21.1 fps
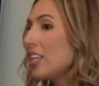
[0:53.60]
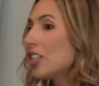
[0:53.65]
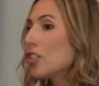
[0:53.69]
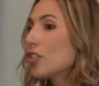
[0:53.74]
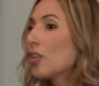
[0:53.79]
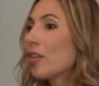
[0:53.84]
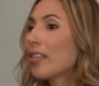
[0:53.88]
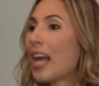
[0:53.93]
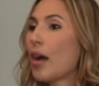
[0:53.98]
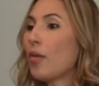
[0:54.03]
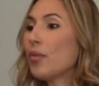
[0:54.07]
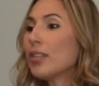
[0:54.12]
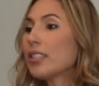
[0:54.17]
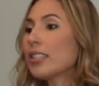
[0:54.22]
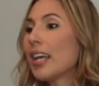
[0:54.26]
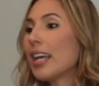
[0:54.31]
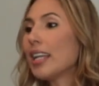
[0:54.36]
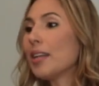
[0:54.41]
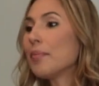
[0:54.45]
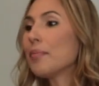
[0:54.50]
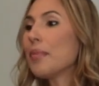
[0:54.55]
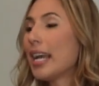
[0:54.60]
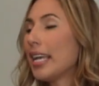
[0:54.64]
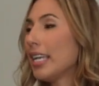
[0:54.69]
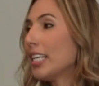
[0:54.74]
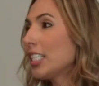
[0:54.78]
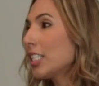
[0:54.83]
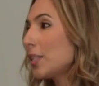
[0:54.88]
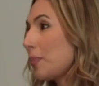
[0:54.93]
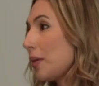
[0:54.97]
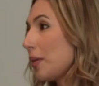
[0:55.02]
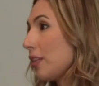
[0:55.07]
So that was kind of my
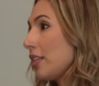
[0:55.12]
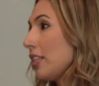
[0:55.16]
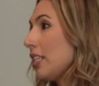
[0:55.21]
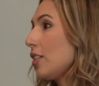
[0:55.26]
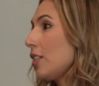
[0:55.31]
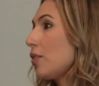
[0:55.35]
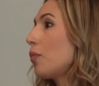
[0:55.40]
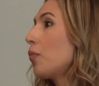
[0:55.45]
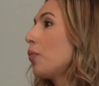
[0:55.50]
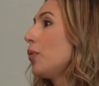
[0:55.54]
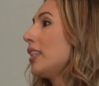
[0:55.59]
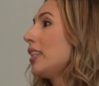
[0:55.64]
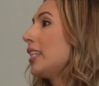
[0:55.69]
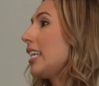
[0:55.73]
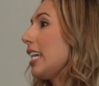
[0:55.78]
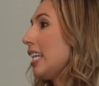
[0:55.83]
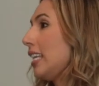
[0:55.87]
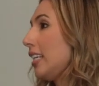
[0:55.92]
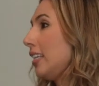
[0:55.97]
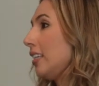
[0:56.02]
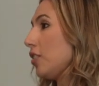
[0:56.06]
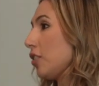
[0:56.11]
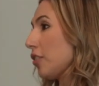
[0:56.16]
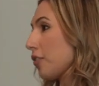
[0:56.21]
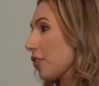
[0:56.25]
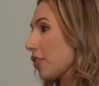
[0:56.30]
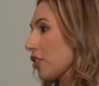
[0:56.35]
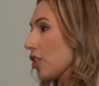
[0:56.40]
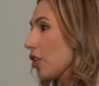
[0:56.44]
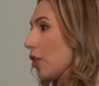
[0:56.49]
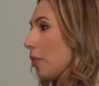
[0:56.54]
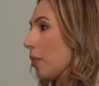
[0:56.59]
experience with getting into
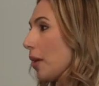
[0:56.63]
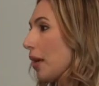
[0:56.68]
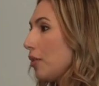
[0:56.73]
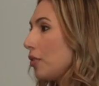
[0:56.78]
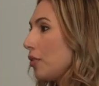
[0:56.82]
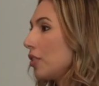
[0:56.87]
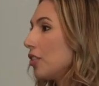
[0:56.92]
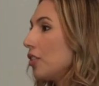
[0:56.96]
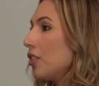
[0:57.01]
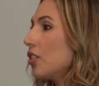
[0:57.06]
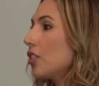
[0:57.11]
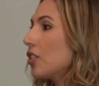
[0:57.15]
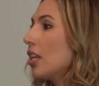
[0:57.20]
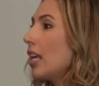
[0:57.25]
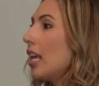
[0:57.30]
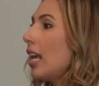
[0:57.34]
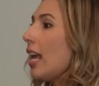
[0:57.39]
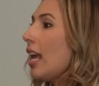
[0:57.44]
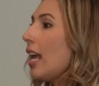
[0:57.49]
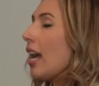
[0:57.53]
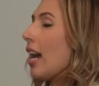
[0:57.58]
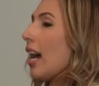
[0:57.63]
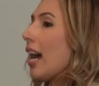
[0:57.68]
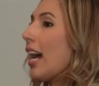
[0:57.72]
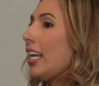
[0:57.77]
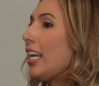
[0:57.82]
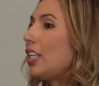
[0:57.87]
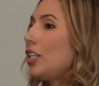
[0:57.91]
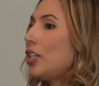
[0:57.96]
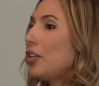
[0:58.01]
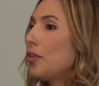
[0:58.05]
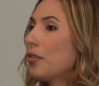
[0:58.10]
for sale by owners.
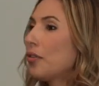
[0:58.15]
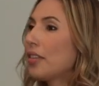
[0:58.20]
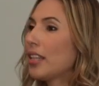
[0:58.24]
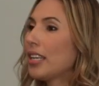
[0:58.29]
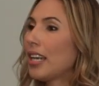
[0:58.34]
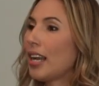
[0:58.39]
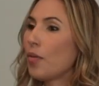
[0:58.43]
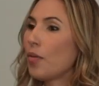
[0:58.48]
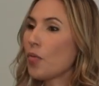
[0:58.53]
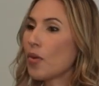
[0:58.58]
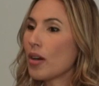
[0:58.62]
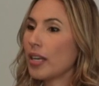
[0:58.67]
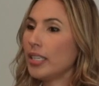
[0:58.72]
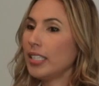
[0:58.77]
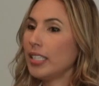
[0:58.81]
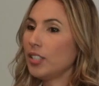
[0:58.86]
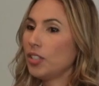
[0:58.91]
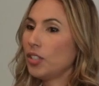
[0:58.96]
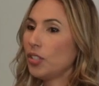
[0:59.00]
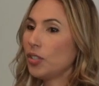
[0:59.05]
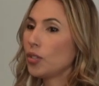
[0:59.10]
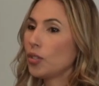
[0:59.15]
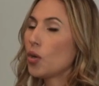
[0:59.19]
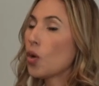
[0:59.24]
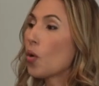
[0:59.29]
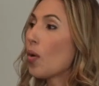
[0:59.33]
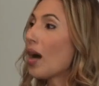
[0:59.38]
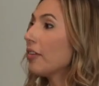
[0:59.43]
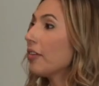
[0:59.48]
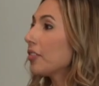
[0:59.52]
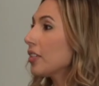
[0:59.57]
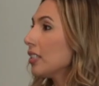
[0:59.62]
I knew that I wanted to
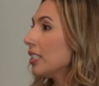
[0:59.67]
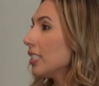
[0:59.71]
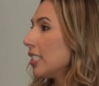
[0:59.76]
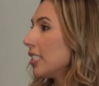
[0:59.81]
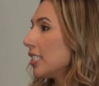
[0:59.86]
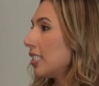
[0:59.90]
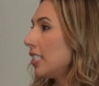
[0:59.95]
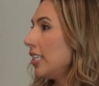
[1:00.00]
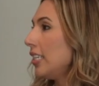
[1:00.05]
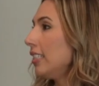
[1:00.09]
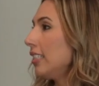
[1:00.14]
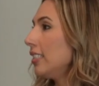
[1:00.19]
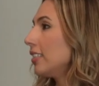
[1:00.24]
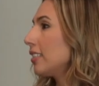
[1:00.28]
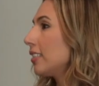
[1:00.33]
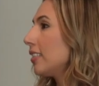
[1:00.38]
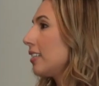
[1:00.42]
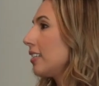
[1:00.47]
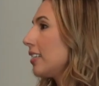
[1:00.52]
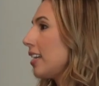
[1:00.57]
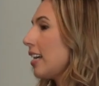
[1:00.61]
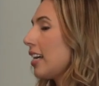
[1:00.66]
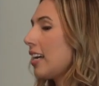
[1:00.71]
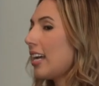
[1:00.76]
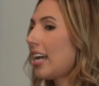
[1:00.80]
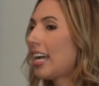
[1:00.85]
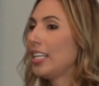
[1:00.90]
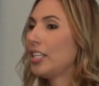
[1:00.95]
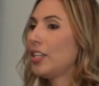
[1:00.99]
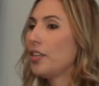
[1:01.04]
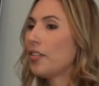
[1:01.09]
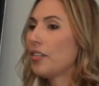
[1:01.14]
go after listings.
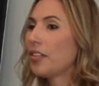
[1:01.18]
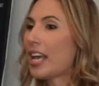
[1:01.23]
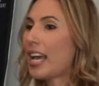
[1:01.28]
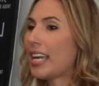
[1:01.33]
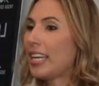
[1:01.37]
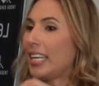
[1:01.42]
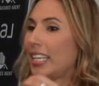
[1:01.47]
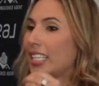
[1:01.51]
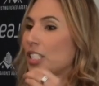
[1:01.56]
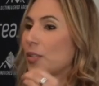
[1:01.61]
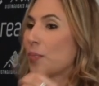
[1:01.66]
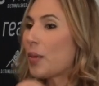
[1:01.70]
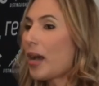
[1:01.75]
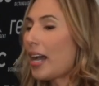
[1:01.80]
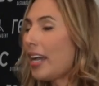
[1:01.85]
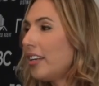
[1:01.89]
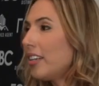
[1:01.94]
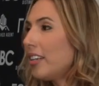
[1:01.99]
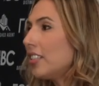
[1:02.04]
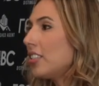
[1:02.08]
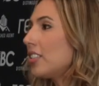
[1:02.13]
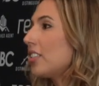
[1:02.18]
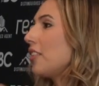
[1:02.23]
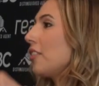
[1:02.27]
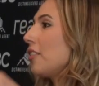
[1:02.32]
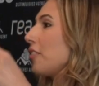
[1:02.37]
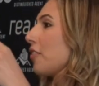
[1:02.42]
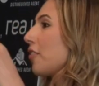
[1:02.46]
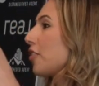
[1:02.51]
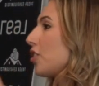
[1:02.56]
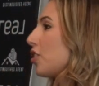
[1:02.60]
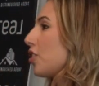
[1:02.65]
I knew that expireds
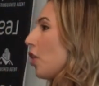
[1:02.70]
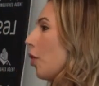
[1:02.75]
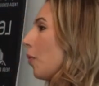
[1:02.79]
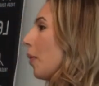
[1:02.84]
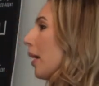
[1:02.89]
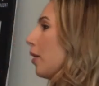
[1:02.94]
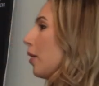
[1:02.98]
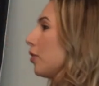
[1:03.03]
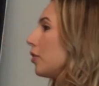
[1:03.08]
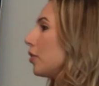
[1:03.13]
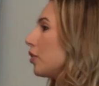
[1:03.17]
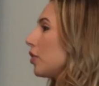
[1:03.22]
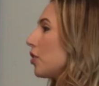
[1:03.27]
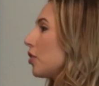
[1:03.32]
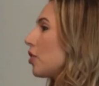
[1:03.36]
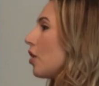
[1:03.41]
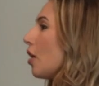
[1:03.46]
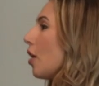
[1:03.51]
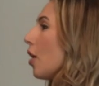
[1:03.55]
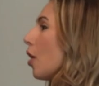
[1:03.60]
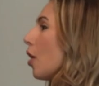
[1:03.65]
for sale by owners